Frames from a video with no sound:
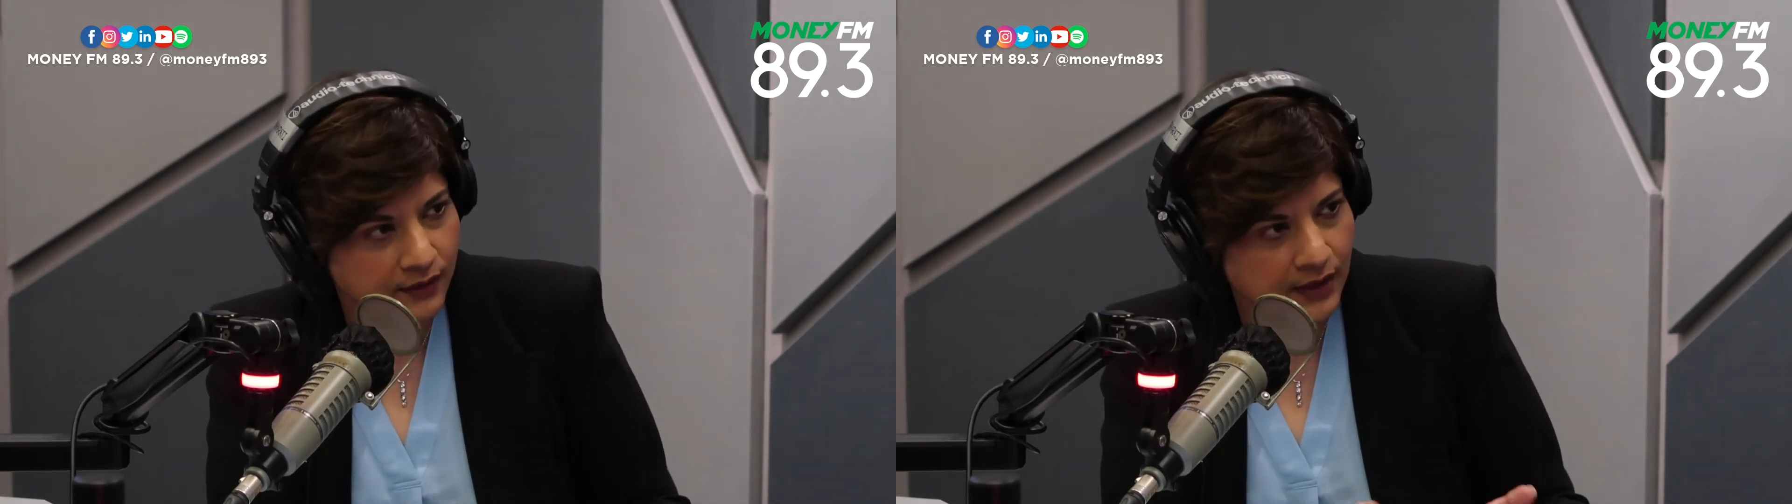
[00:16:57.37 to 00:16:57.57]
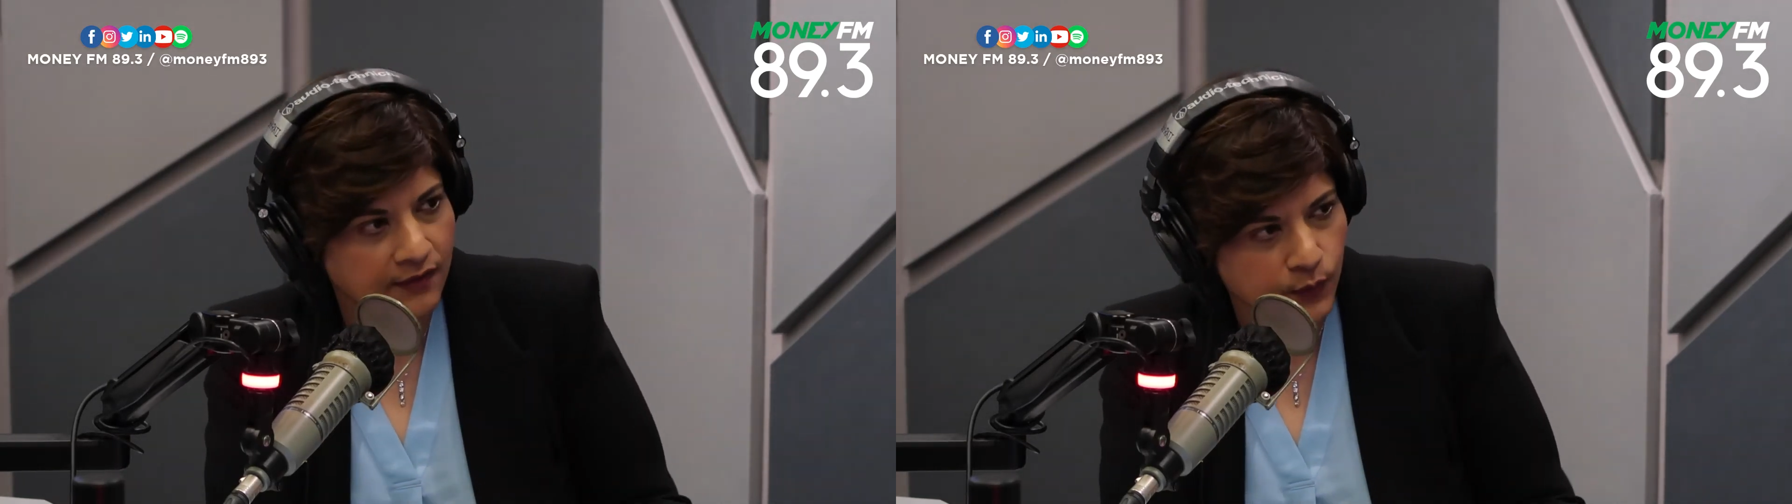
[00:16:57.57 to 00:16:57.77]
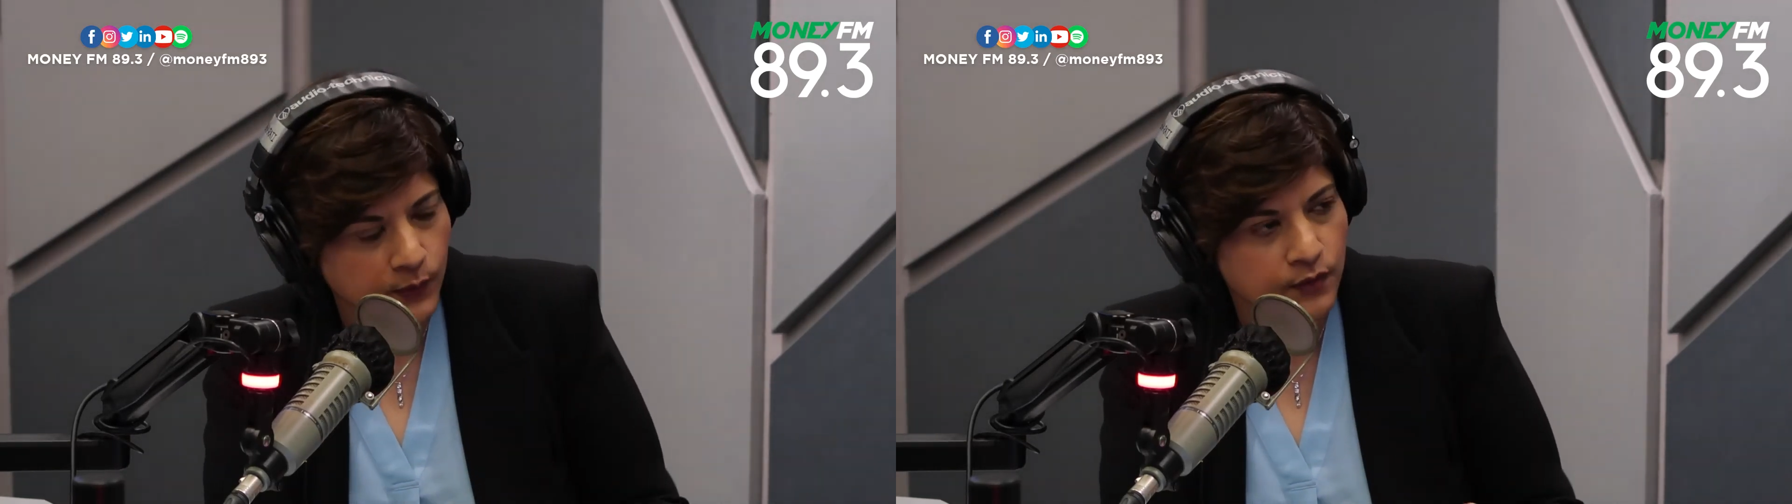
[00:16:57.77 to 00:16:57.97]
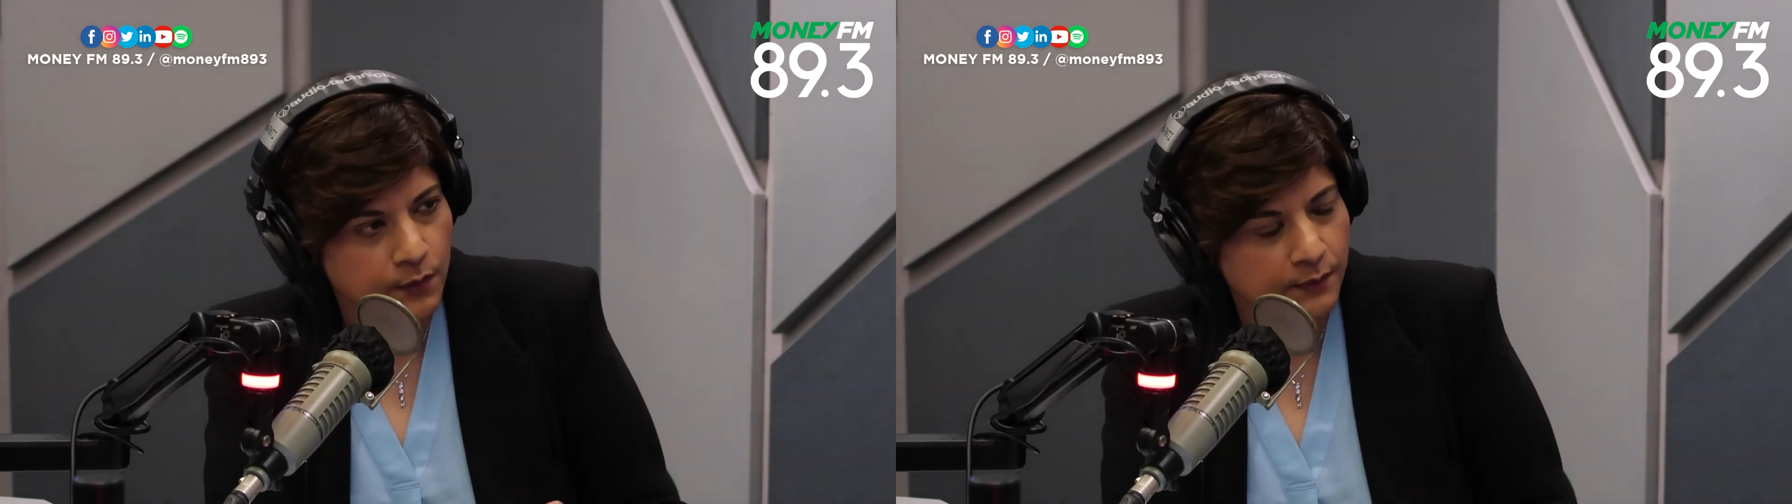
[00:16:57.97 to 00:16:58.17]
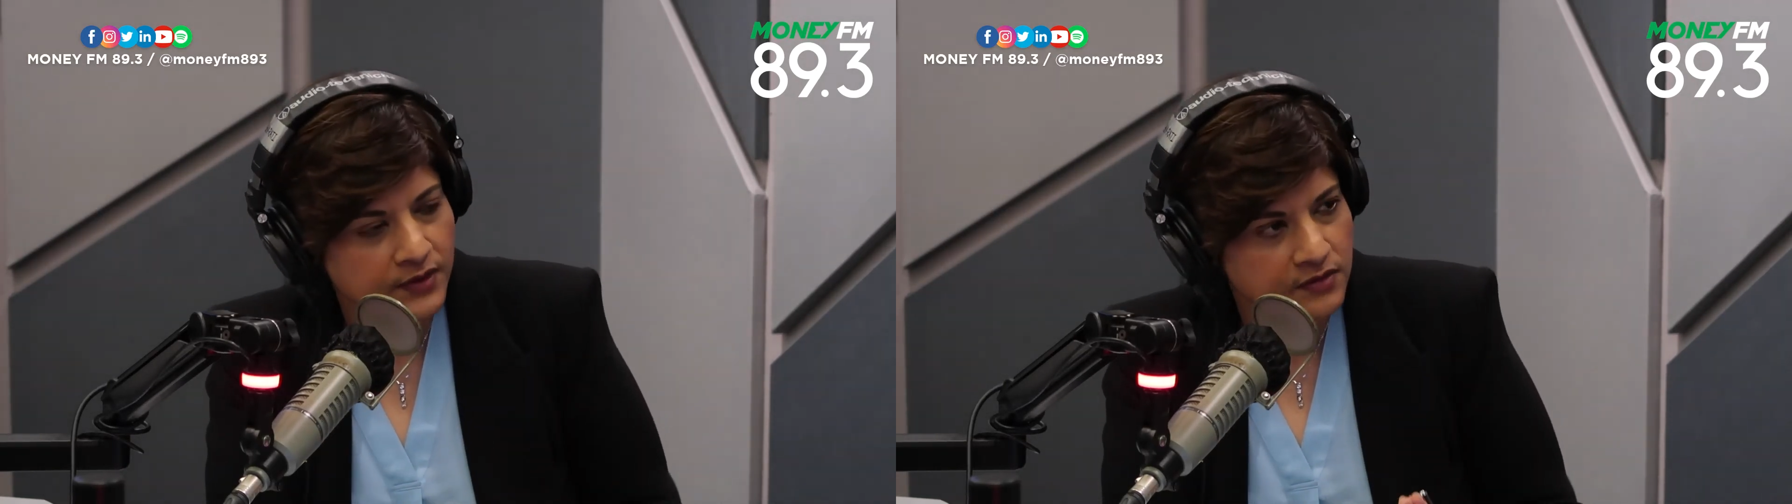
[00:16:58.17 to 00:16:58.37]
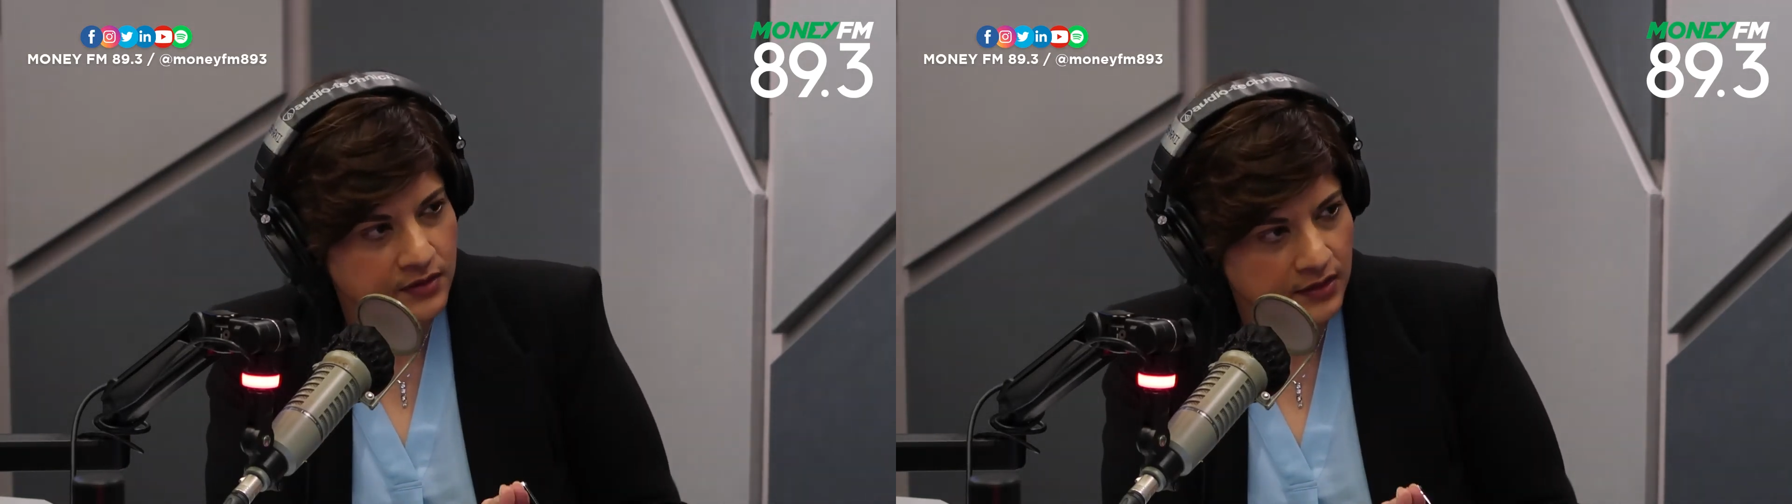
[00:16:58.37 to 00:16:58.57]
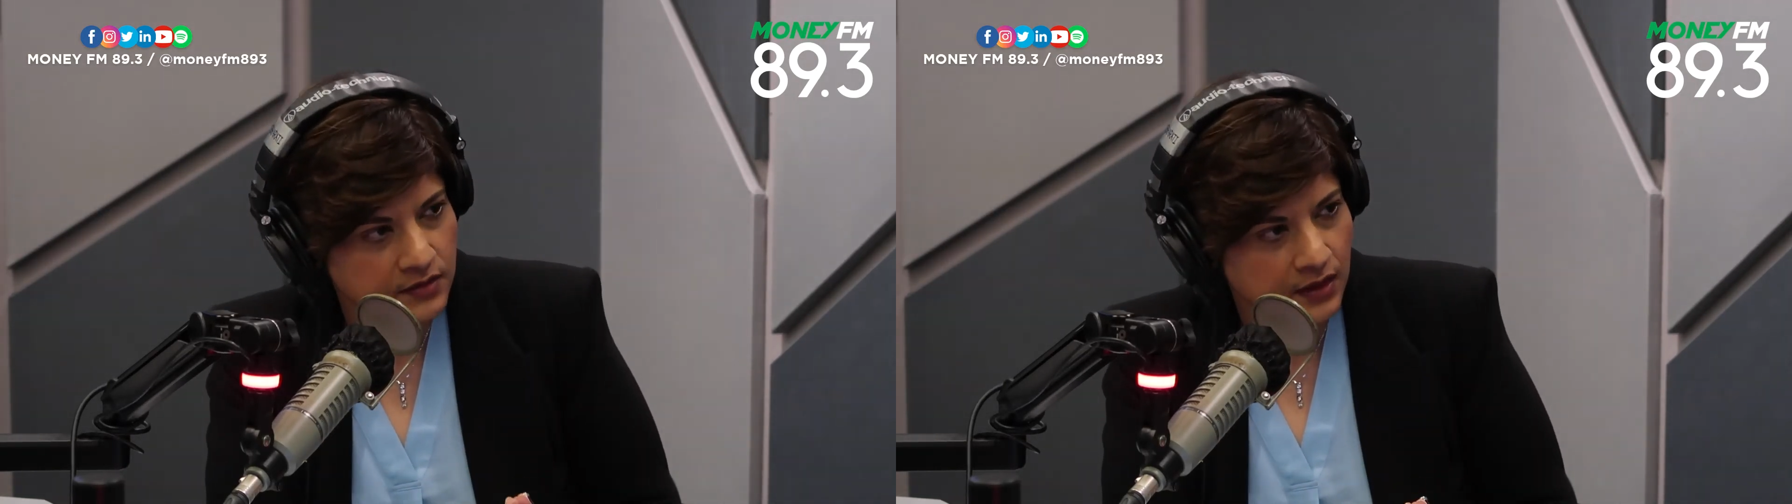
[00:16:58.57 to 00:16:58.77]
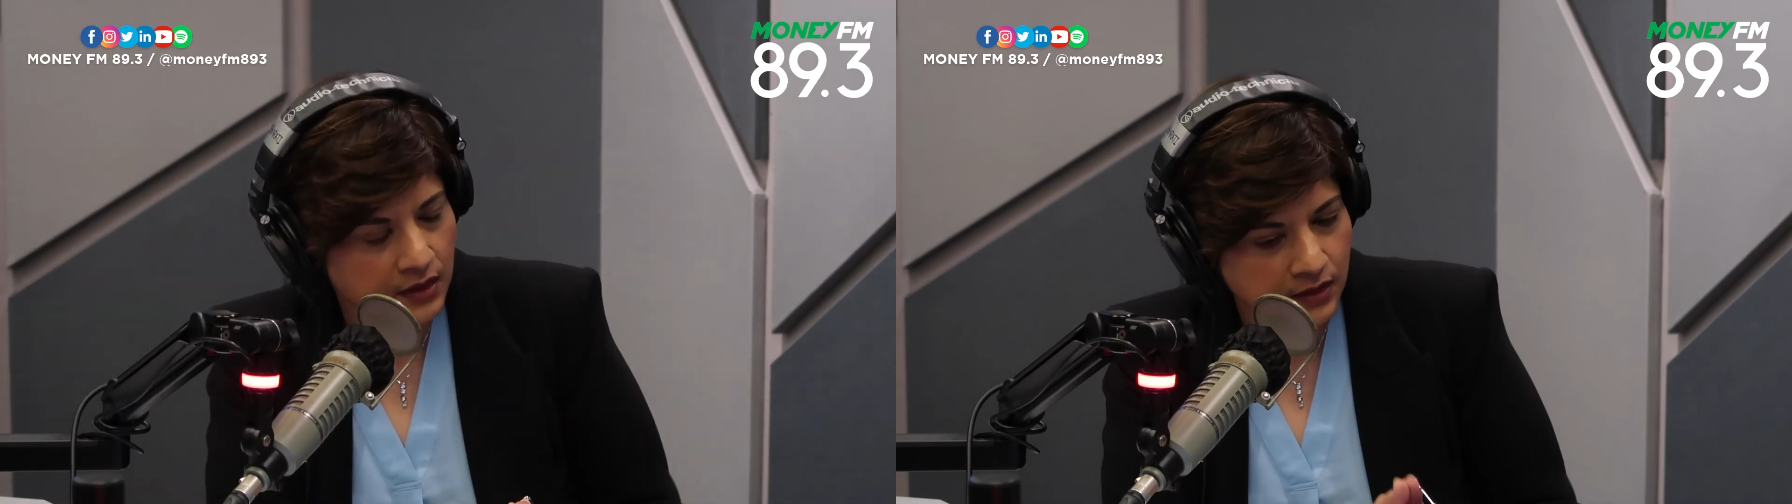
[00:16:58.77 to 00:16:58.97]
I think everyone remembers
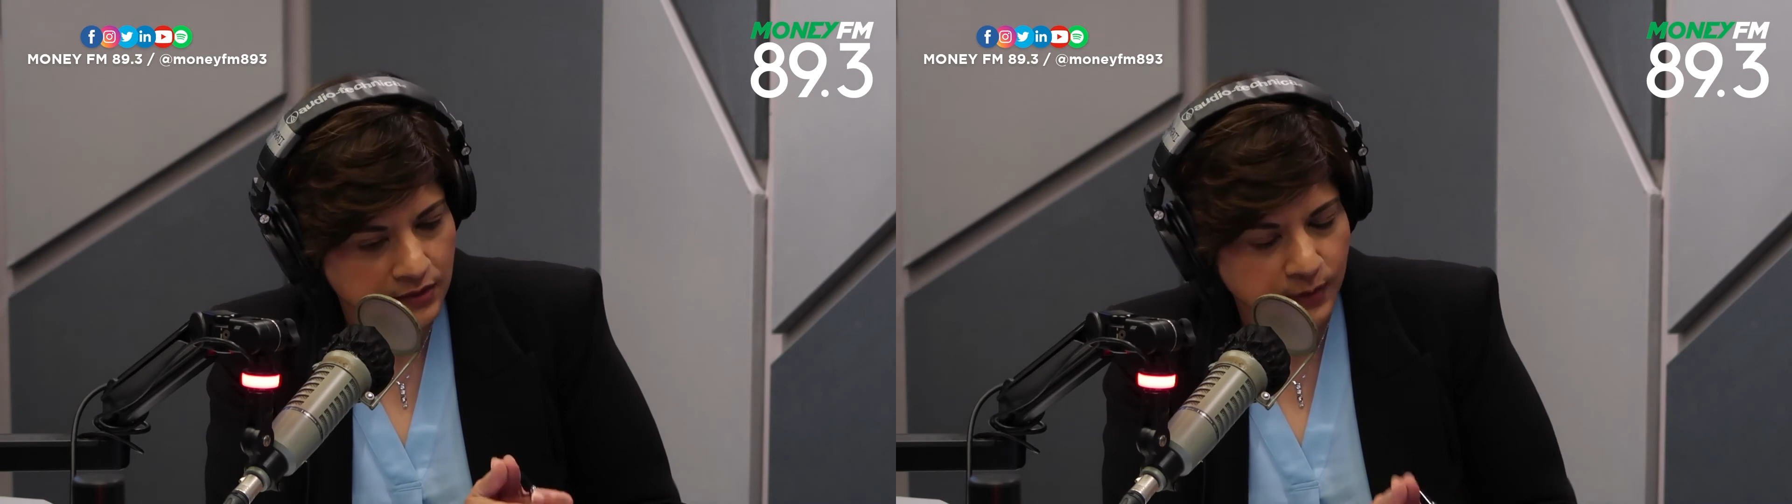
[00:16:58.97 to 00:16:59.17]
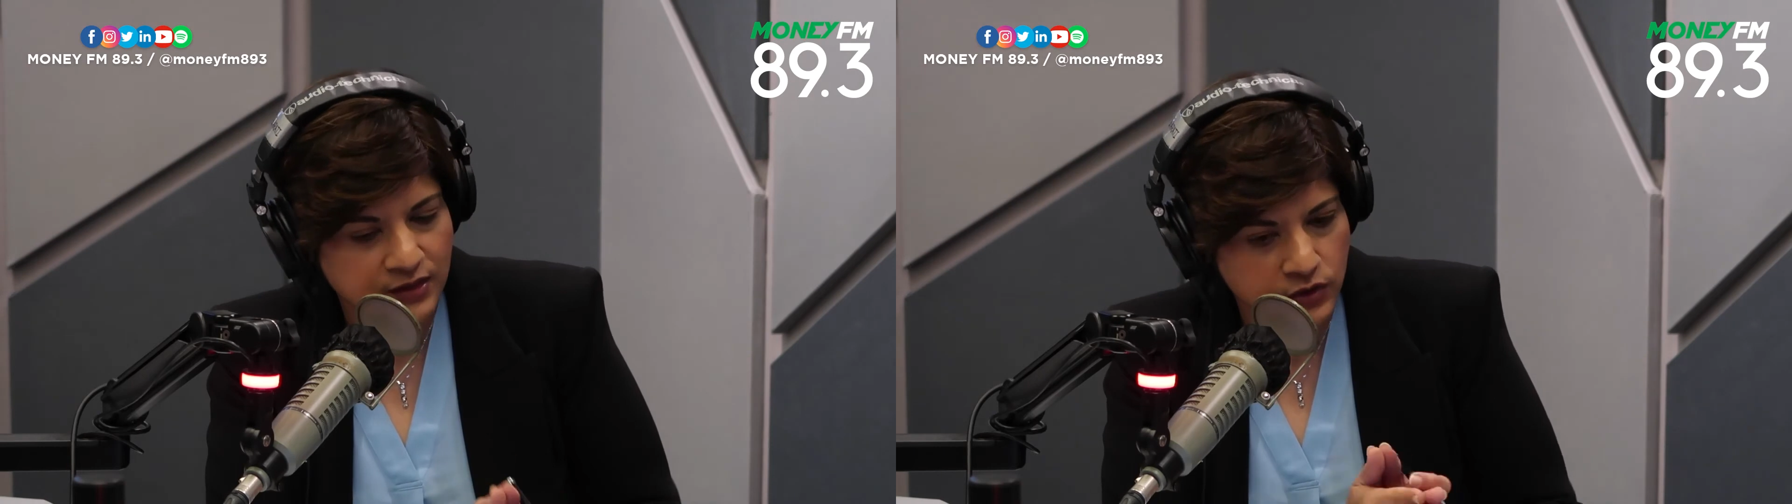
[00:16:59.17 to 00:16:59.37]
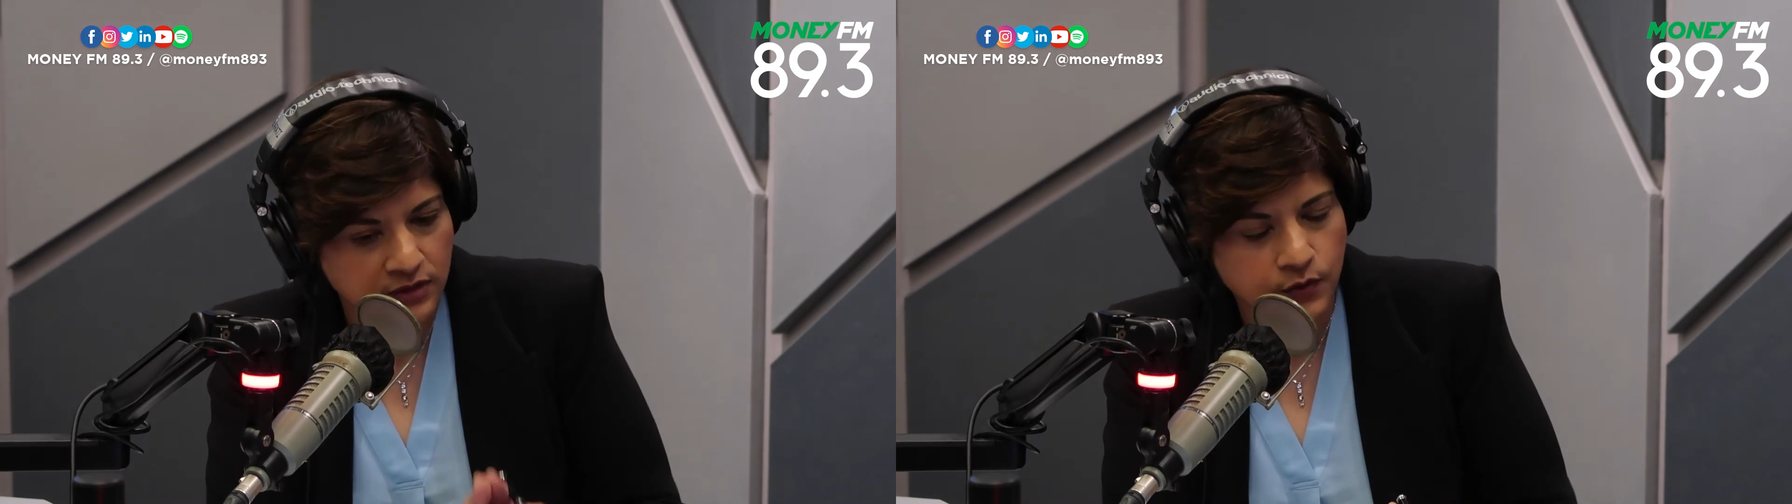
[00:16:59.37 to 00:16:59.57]
that SPH